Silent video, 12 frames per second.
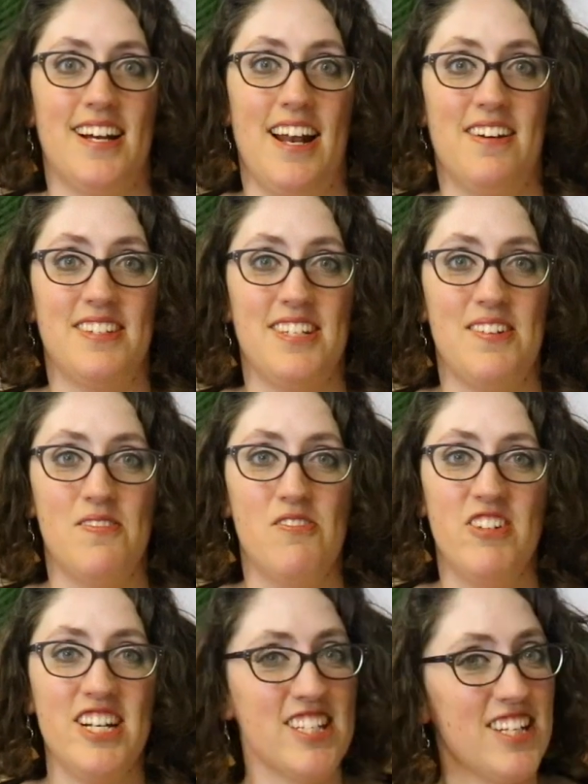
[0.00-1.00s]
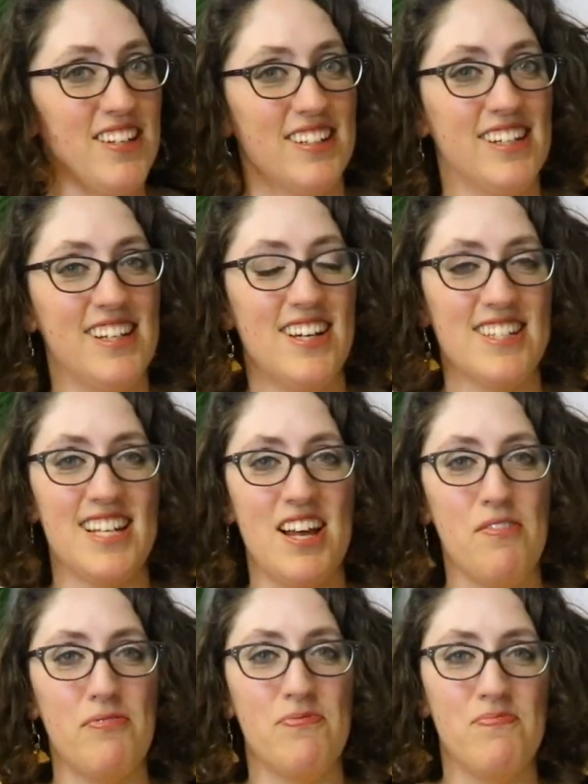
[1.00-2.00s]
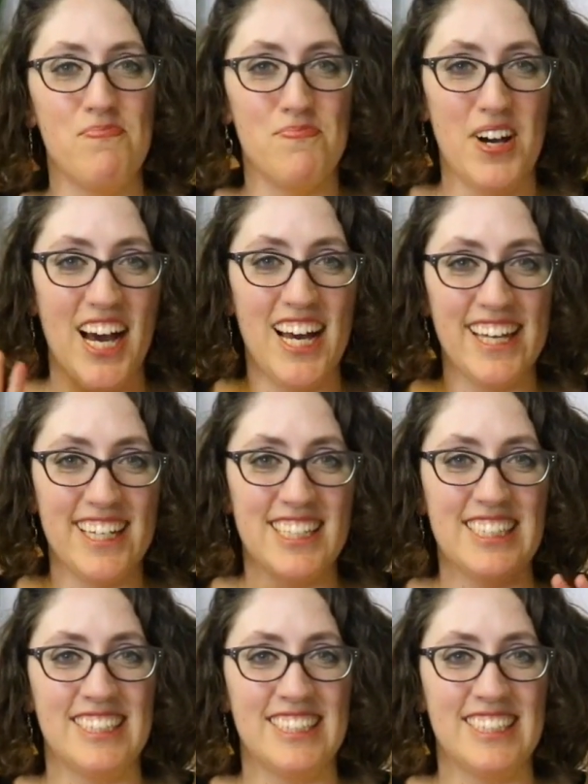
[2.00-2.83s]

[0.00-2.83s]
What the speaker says: I'll see you all really soon. Lots of love. Bye.